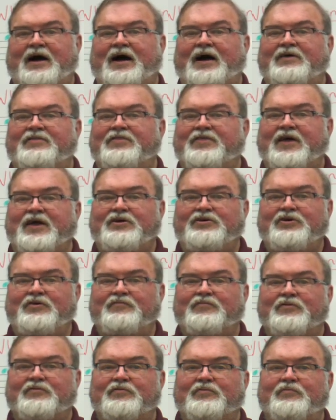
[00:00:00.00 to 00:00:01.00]
I thank you
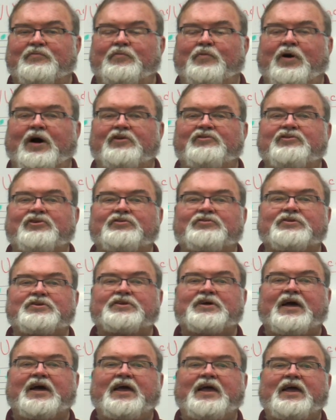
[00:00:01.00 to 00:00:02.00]
for watching
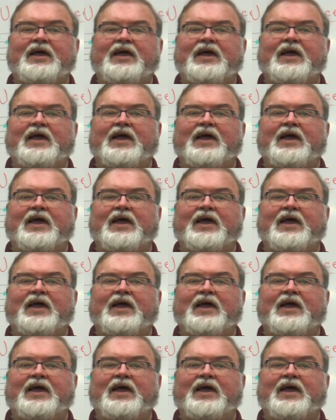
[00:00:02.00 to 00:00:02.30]
today,